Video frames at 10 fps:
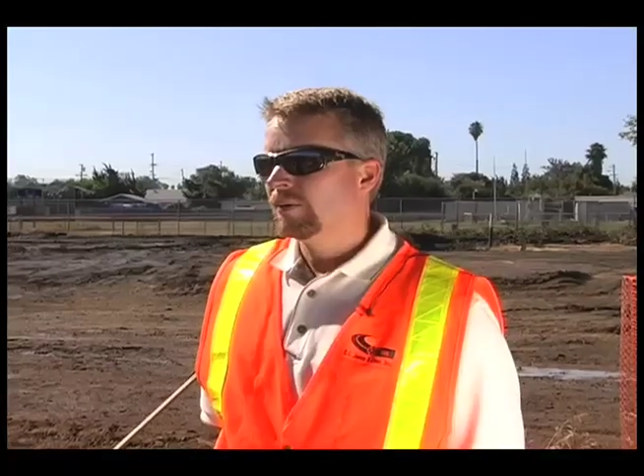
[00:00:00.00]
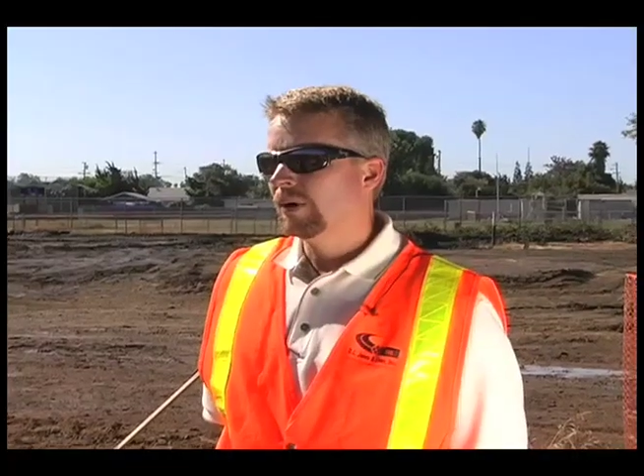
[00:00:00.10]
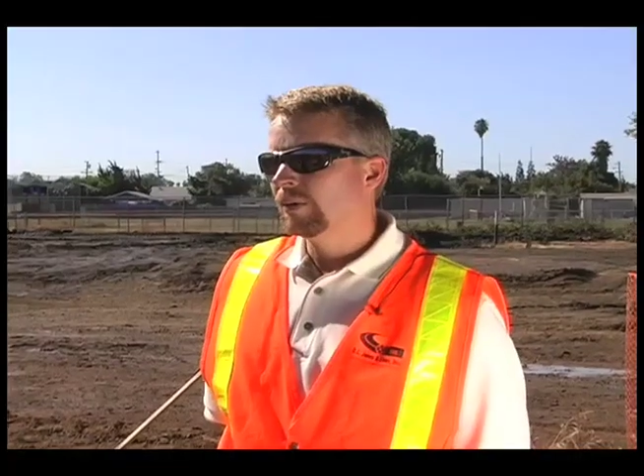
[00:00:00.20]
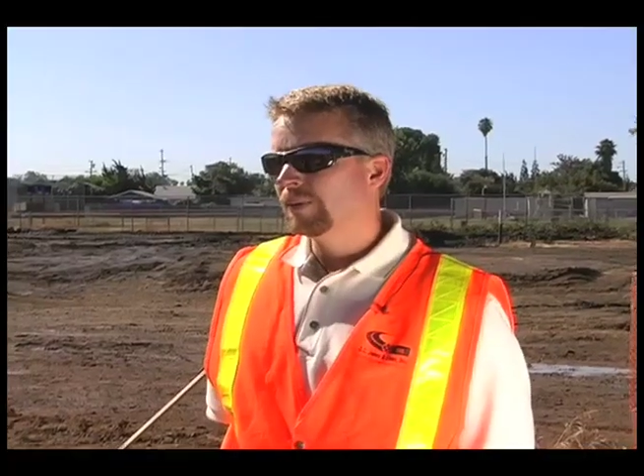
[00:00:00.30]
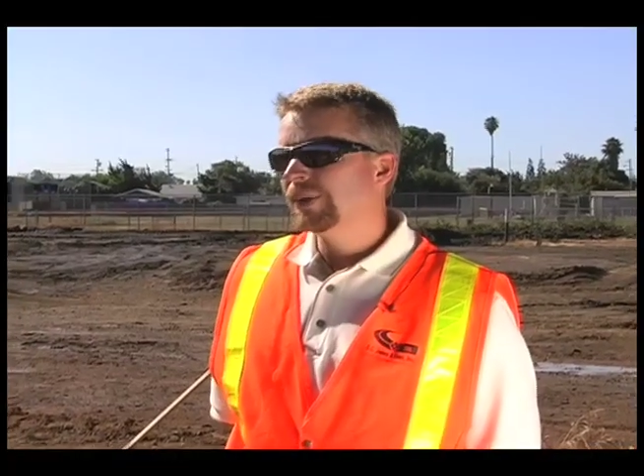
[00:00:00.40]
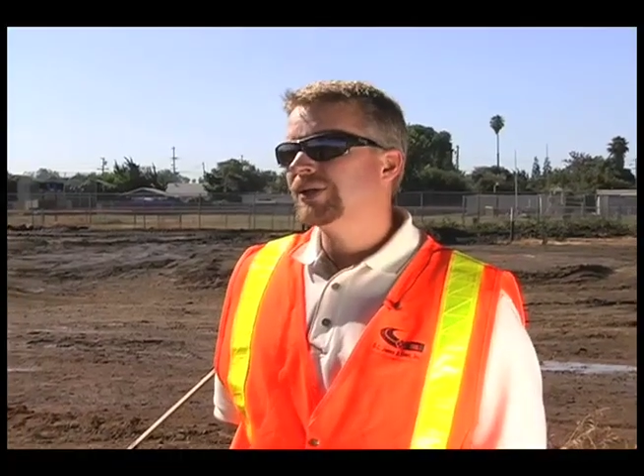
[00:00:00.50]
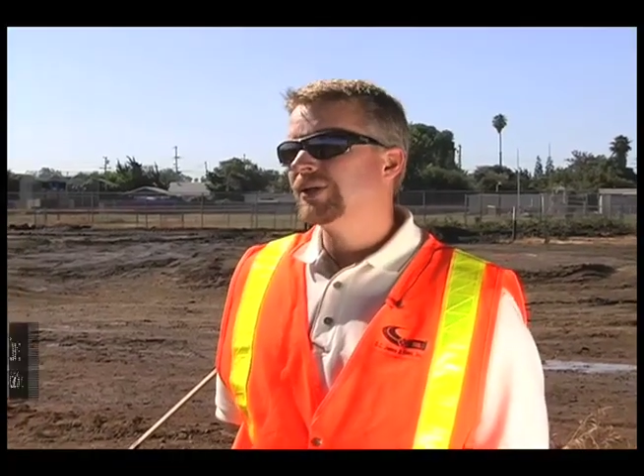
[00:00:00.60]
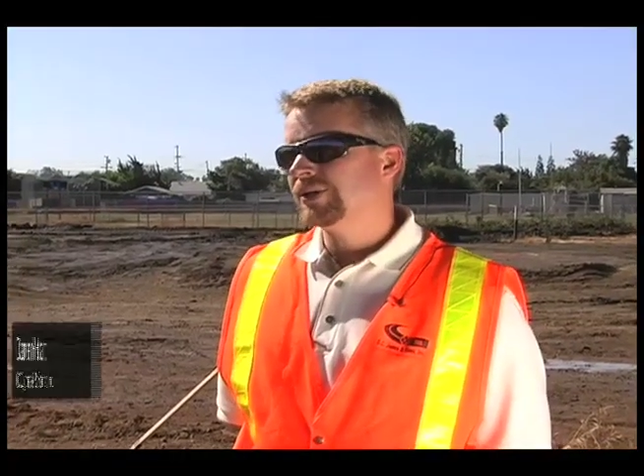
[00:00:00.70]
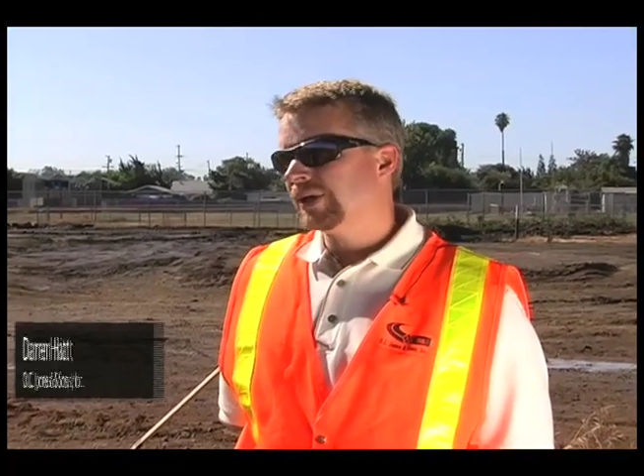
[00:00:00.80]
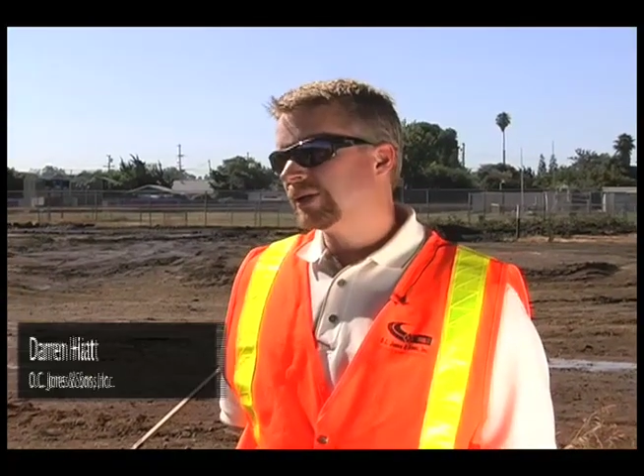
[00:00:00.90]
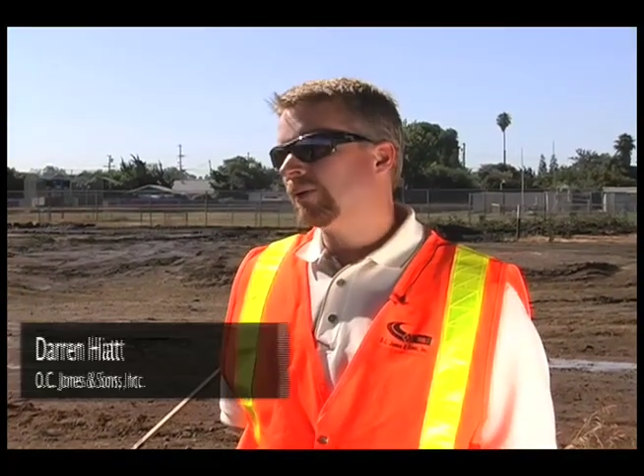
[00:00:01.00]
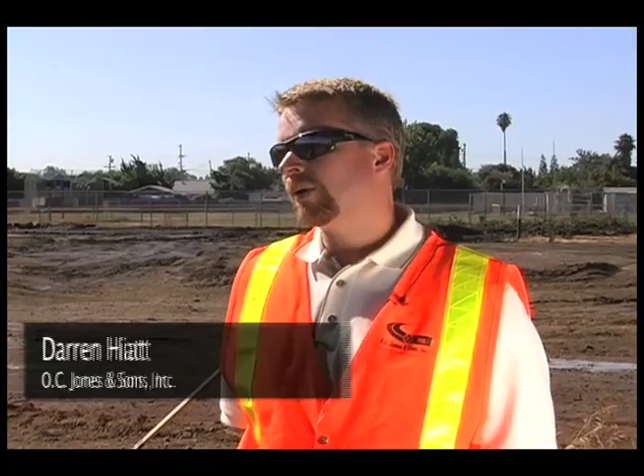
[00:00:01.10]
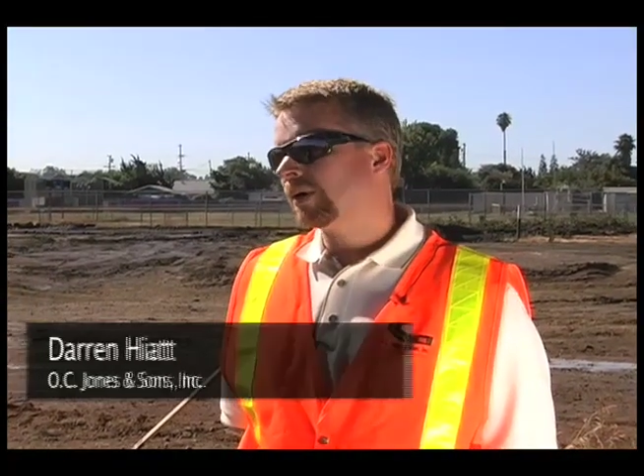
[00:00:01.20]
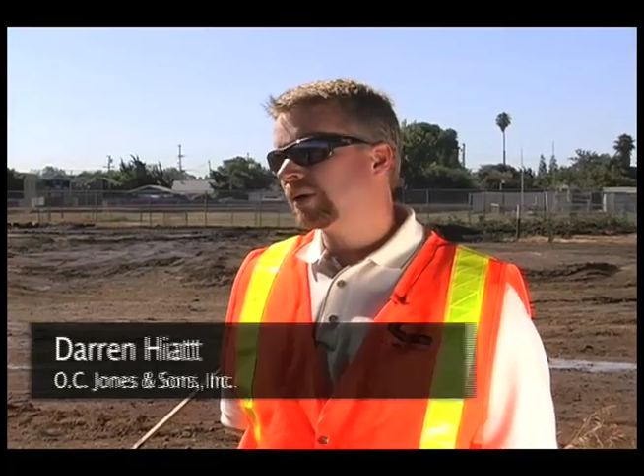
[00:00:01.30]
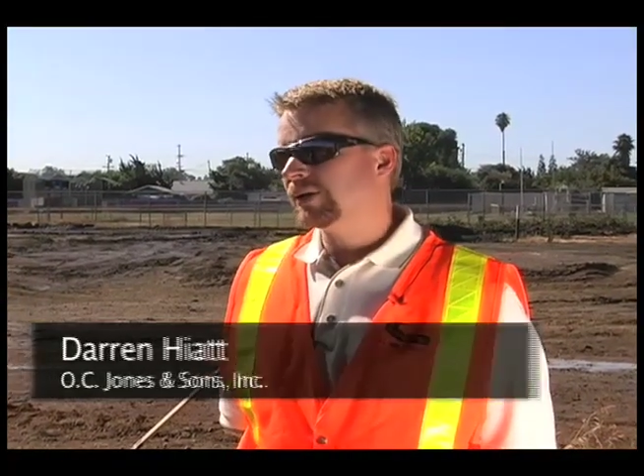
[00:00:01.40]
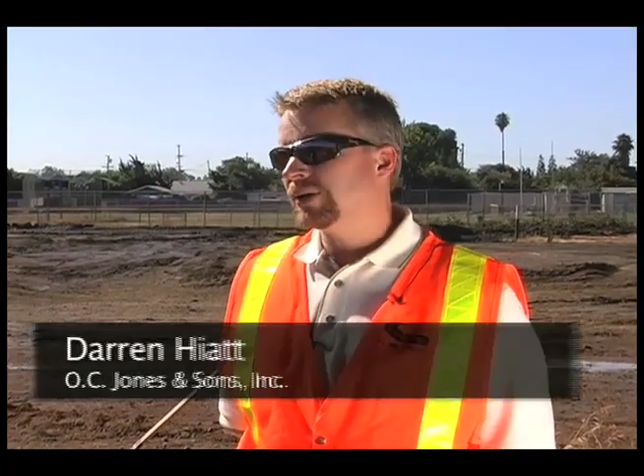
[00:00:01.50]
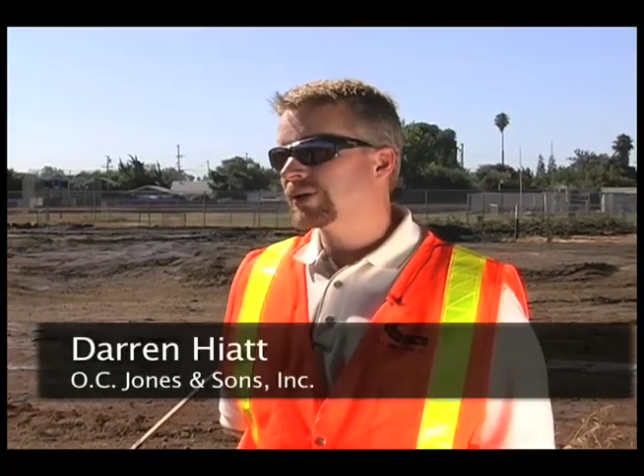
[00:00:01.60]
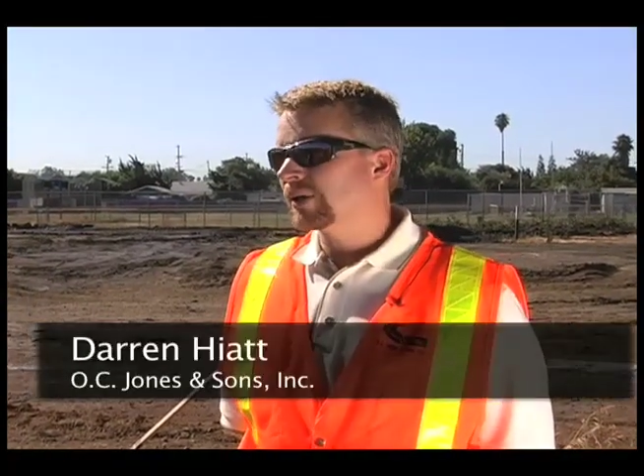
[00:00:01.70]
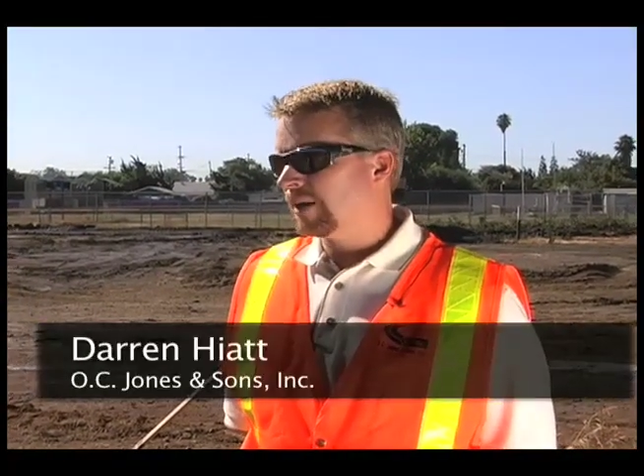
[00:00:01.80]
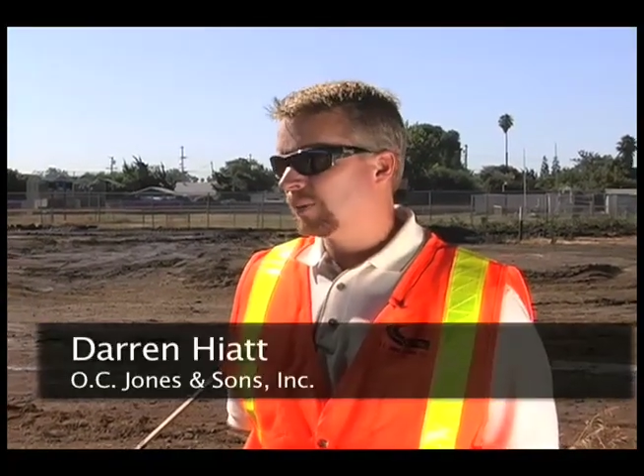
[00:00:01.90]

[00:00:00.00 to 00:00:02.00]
Well, we're busy chasing work, and there's a lot